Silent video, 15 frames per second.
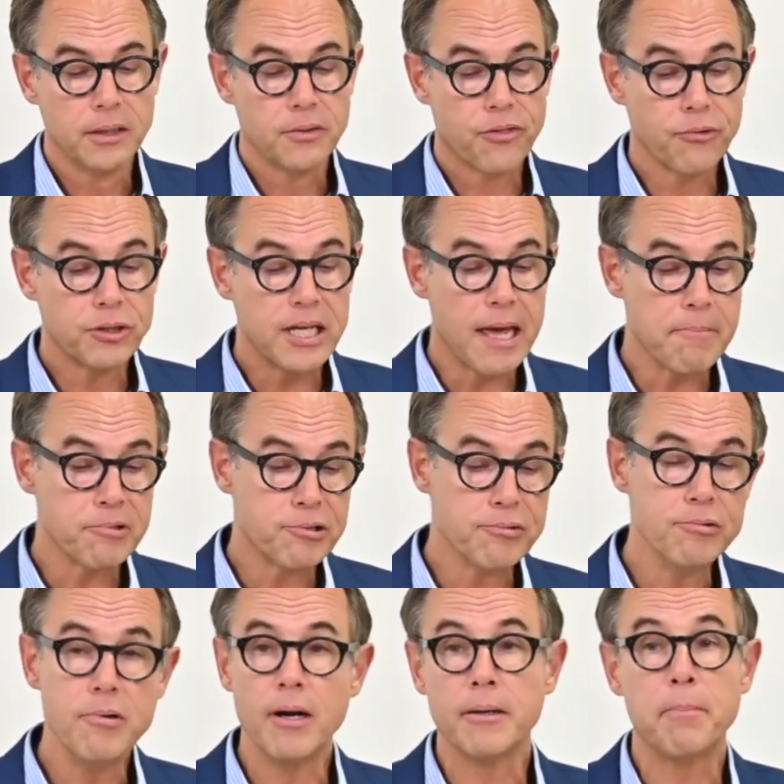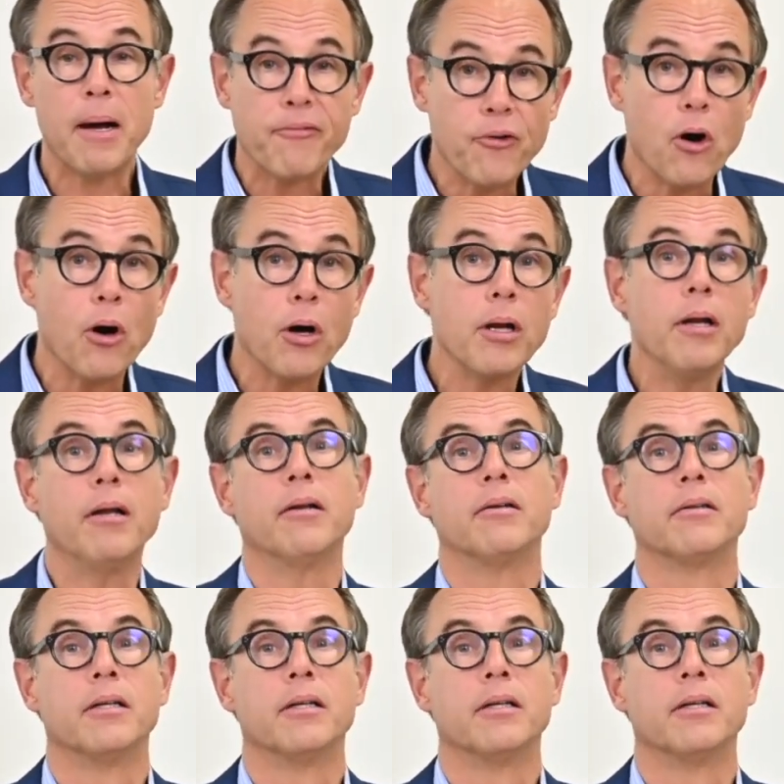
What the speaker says: through TEM 2 and above all